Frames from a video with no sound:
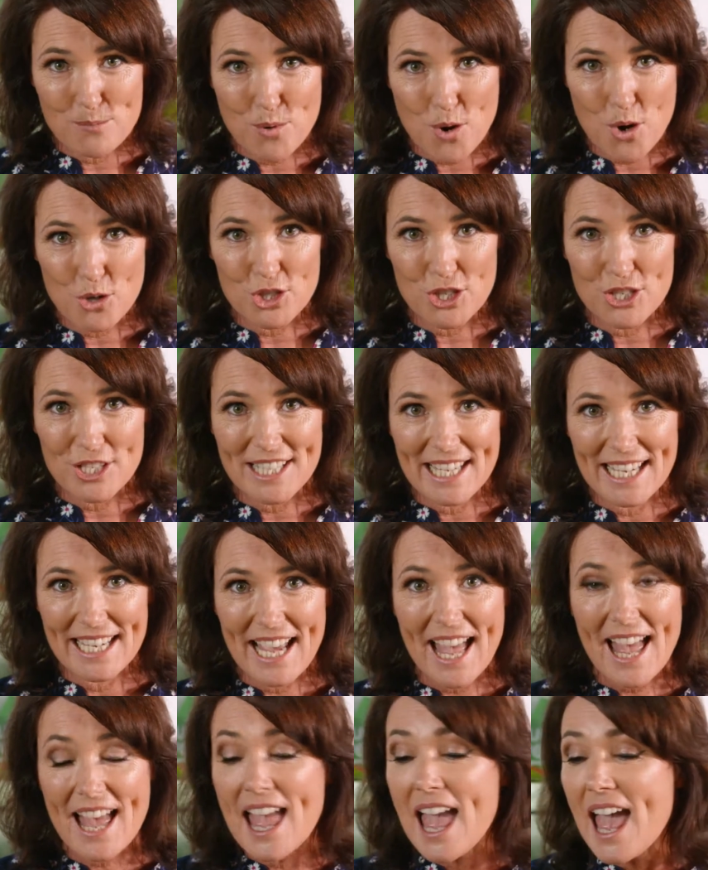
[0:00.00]
produce
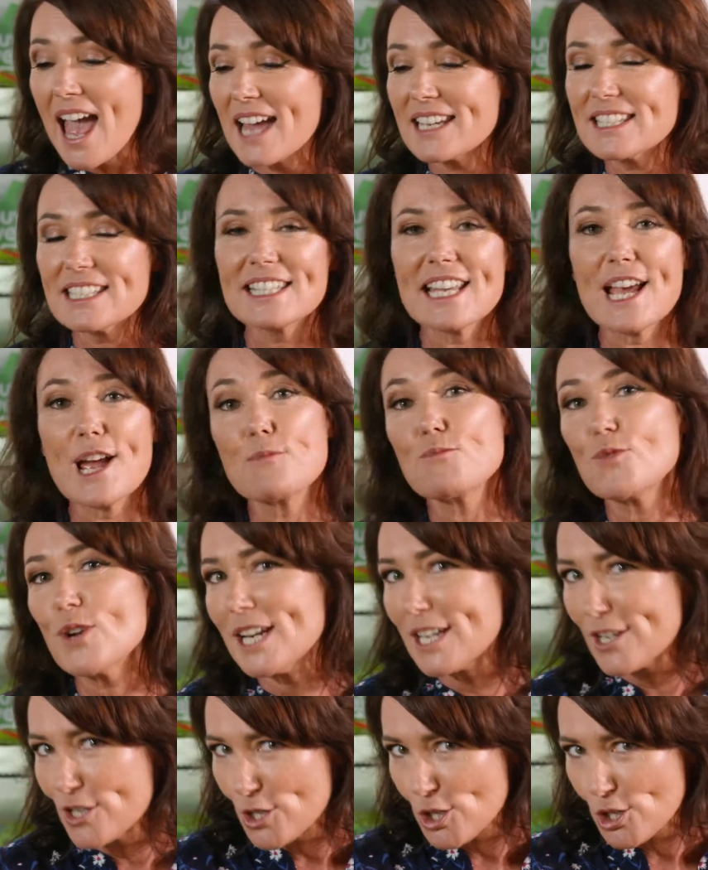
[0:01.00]
here, and today I'm
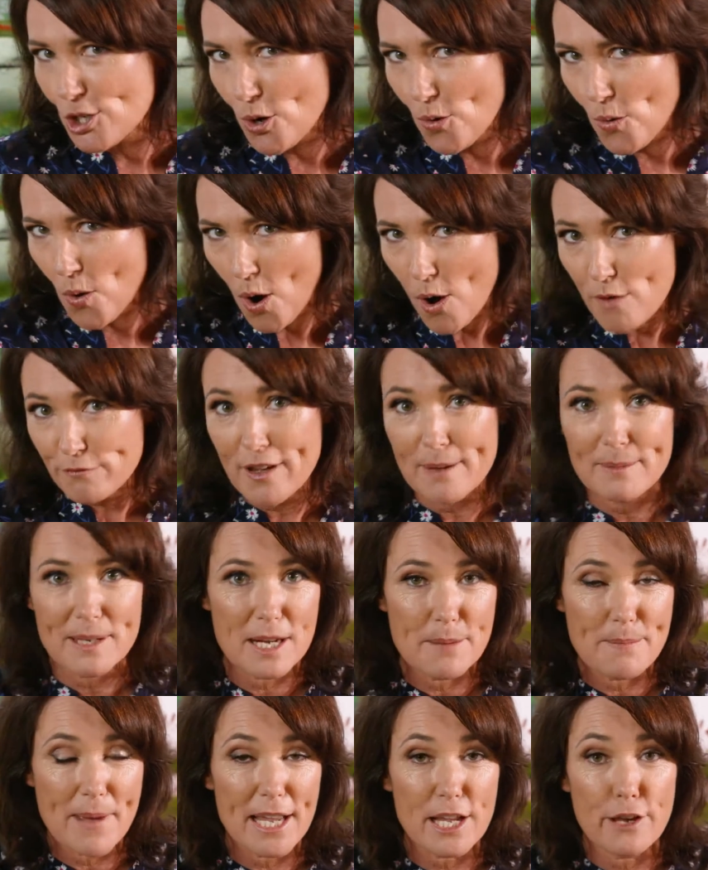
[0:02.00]
really going to show off. I'm
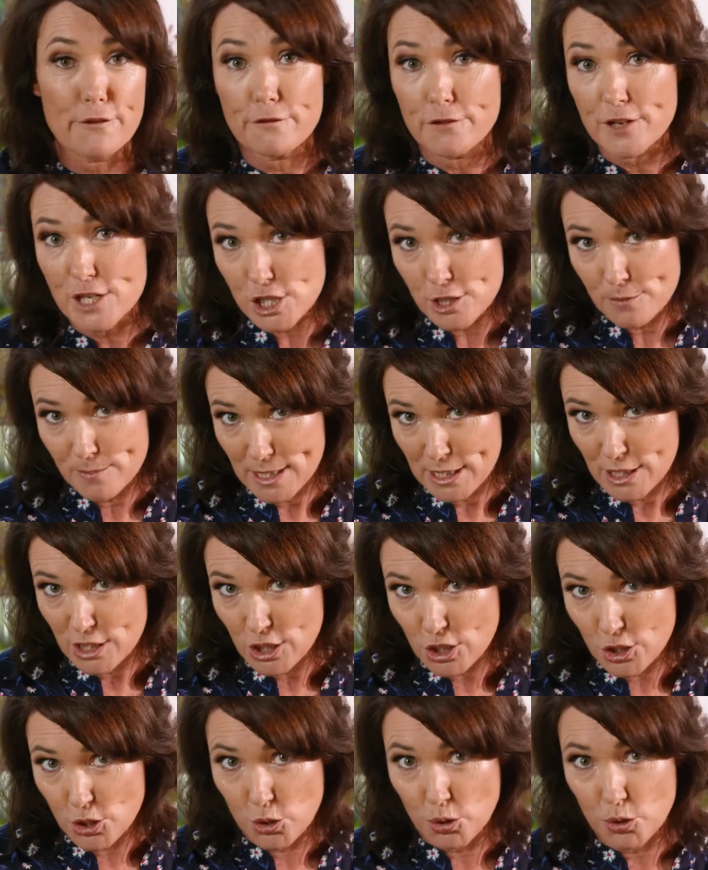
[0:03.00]
going to make a fisherman's
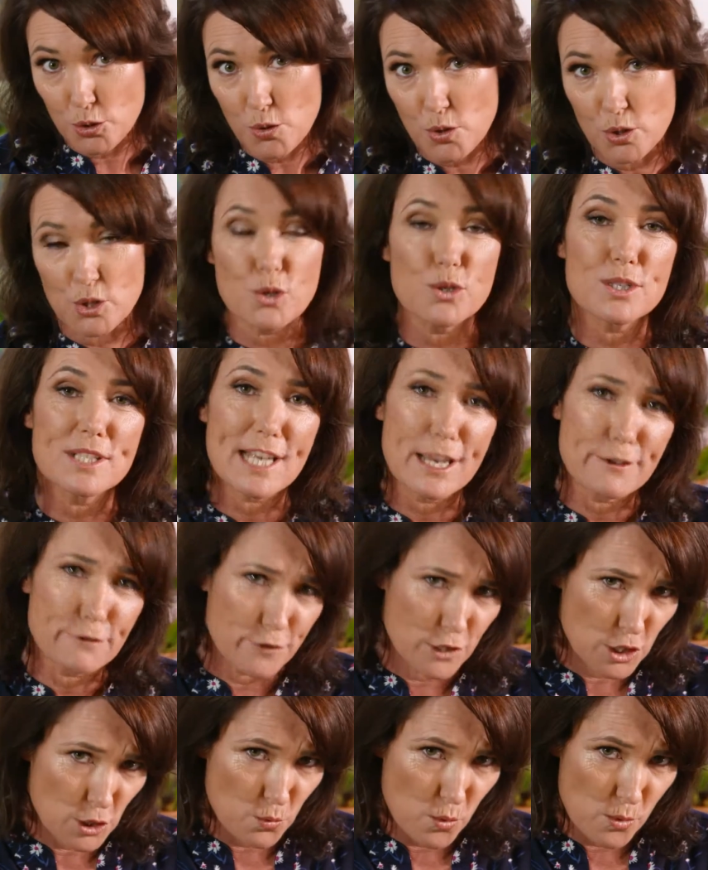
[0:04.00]
stew, or you could say
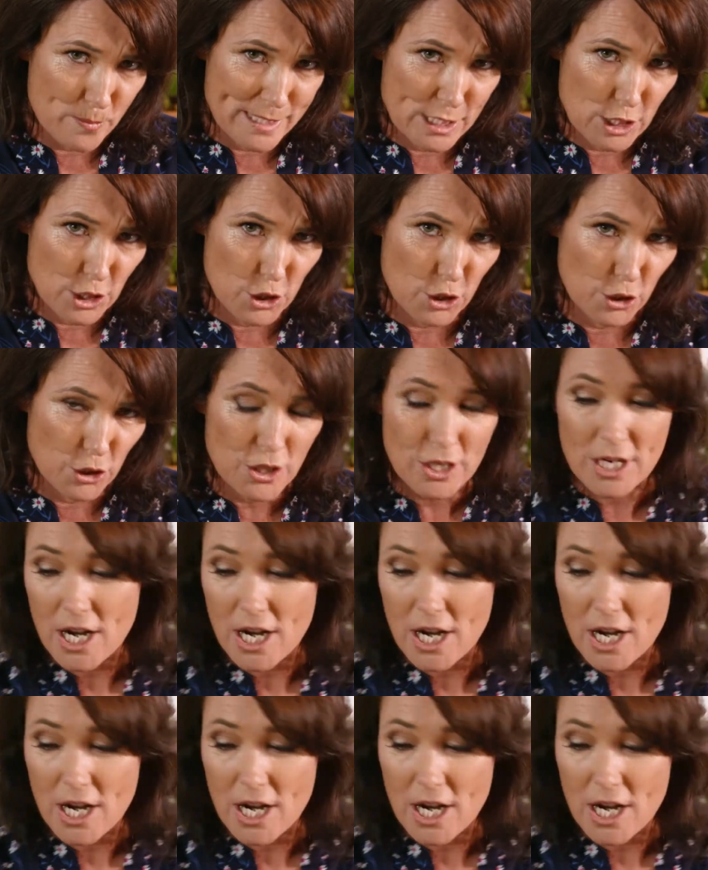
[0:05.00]
fisherwoman's stew.